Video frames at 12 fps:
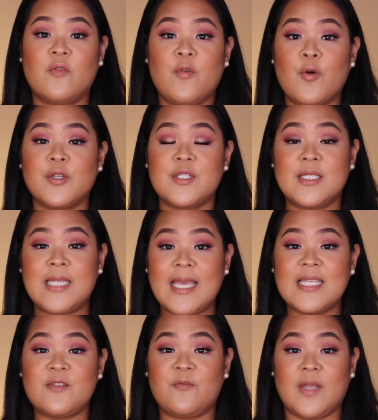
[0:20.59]
For
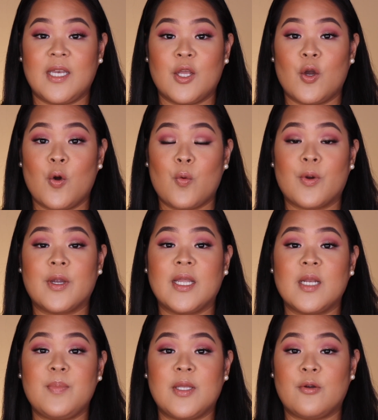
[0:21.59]
today's video, we're
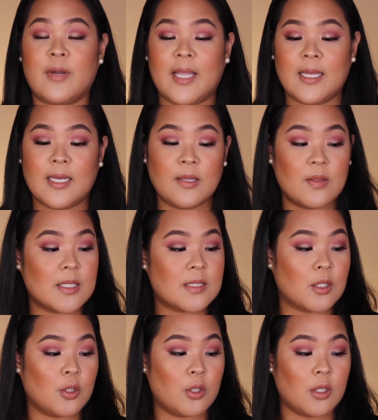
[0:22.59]
gonna be creating
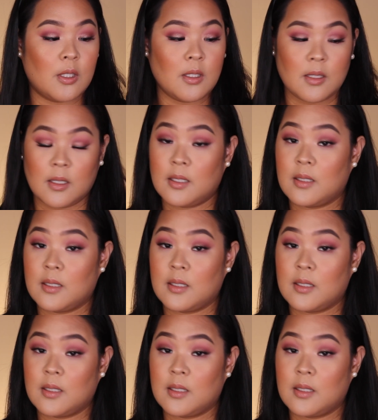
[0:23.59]
this look